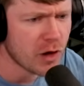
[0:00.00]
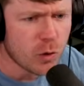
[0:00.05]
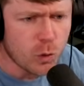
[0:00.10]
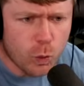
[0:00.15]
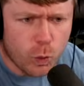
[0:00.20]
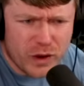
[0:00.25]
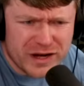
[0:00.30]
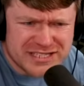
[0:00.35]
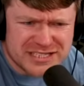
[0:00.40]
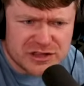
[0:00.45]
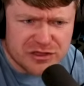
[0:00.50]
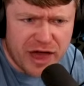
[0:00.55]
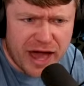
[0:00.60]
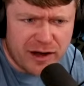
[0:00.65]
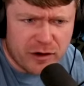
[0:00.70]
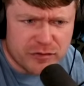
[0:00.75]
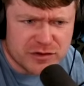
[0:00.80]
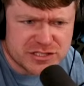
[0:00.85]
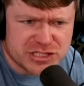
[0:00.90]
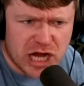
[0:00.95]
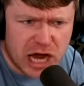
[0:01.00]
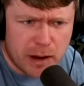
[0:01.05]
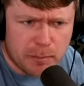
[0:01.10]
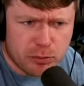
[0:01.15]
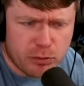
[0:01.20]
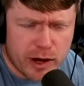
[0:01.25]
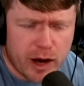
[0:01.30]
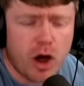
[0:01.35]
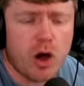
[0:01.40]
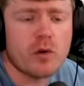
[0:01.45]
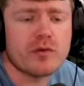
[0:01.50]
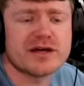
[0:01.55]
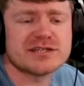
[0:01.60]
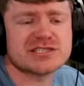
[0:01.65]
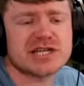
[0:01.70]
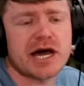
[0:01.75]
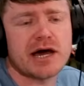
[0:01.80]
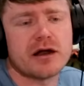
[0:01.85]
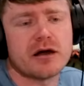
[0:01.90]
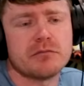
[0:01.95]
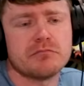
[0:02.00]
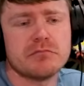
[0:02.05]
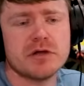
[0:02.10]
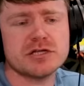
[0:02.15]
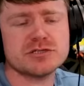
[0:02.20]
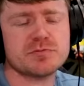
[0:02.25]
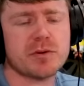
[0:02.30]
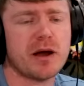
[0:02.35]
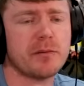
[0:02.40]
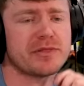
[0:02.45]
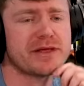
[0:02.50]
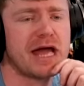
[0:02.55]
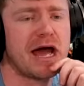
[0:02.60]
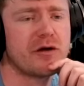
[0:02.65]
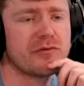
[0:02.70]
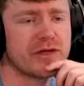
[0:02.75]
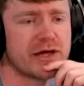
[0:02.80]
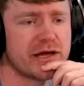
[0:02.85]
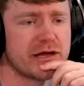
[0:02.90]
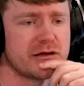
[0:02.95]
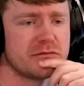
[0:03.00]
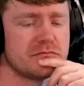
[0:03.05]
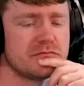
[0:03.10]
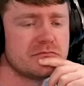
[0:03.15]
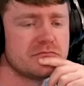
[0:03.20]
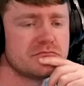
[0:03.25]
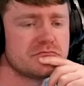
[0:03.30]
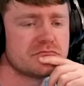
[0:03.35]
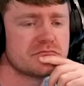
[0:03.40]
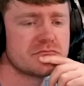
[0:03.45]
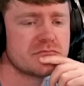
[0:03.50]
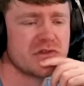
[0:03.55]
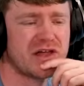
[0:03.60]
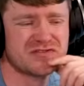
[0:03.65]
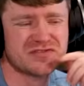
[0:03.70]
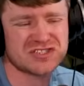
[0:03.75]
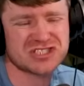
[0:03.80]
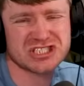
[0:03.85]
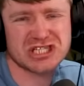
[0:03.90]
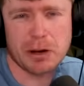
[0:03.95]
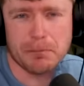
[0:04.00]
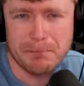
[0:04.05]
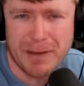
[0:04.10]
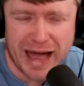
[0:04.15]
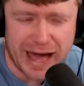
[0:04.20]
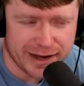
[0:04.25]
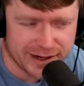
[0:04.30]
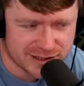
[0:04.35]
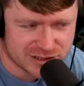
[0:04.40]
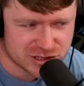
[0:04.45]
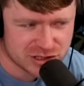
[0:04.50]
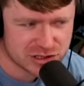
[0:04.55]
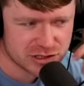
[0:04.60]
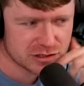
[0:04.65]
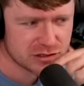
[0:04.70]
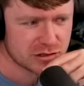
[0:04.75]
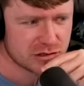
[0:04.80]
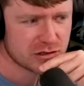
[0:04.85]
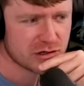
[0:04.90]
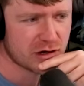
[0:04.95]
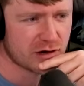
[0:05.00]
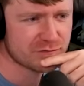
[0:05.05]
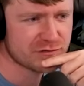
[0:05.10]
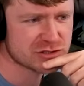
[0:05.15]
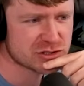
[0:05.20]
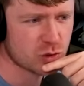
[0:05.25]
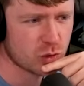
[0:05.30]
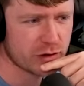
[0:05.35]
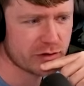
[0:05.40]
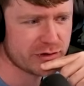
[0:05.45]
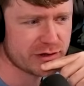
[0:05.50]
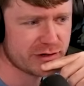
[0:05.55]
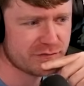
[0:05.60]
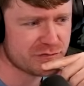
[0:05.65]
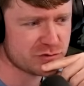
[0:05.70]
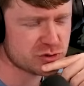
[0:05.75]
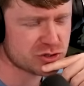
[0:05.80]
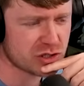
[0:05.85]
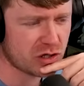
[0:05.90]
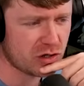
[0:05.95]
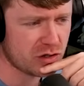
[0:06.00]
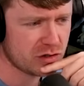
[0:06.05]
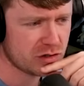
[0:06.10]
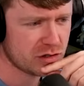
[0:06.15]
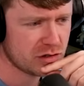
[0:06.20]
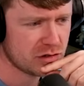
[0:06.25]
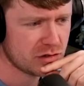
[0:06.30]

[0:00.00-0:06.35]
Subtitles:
What is that on the top? Oh, that's kind of probably how they, like the schematics of the toilet, if you saw.